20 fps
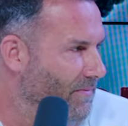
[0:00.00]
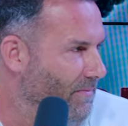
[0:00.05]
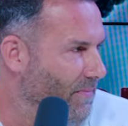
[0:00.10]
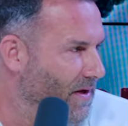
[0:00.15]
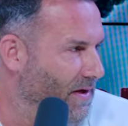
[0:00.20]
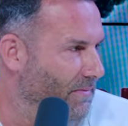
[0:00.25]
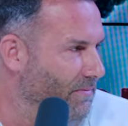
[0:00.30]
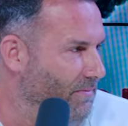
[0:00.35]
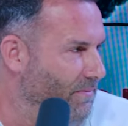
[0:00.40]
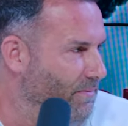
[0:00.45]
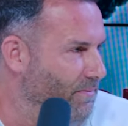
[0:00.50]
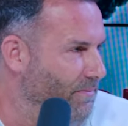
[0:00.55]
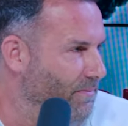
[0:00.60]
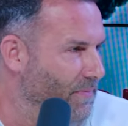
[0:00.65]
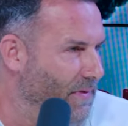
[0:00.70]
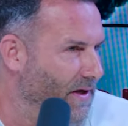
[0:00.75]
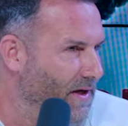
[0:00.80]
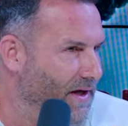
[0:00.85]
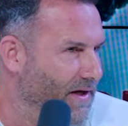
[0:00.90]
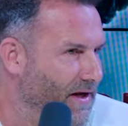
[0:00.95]
but
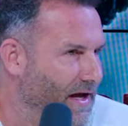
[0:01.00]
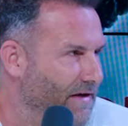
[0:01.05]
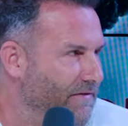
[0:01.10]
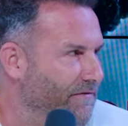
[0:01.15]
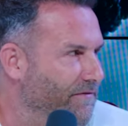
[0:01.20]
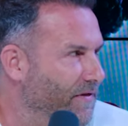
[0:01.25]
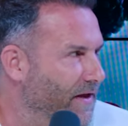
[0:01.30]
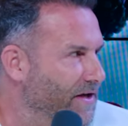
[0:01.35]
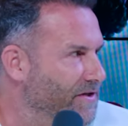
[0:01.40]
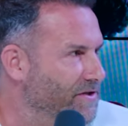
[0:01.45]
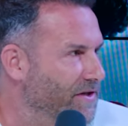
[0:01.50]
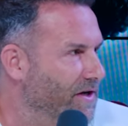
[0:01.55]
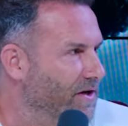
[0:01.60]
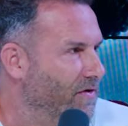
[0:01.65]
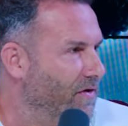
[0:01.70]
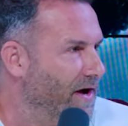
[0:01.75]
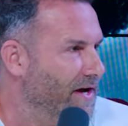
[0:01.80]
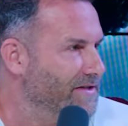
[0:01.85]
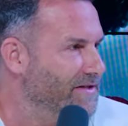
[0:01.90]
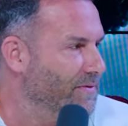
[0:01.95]
again, not inflation and
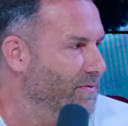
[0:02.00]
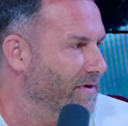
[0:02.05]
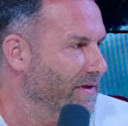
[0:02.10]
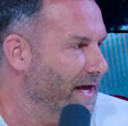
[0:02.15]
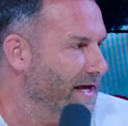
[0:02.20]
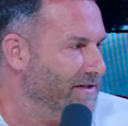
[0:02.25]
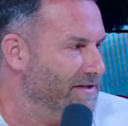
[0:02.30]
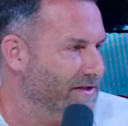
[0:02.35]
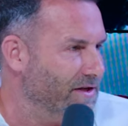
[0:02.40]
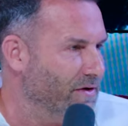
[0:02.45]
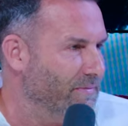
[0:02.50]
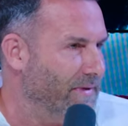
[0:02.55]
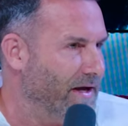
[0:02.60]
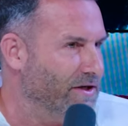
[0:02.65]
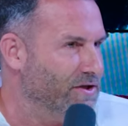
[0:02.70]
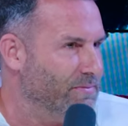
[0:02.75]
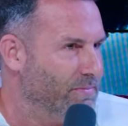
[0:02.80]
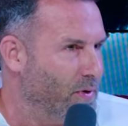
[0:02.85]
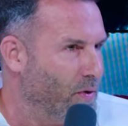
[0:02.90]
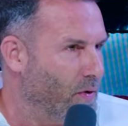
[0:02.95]
crazy where that still
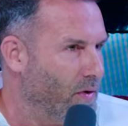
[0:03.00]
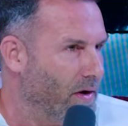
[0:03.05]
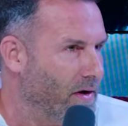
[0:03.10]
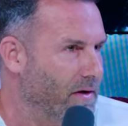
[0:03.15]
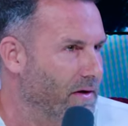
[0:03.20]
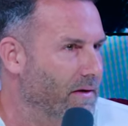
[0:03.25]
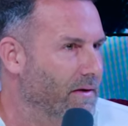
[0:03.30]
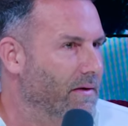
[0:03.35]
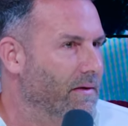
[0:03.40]
made you poor,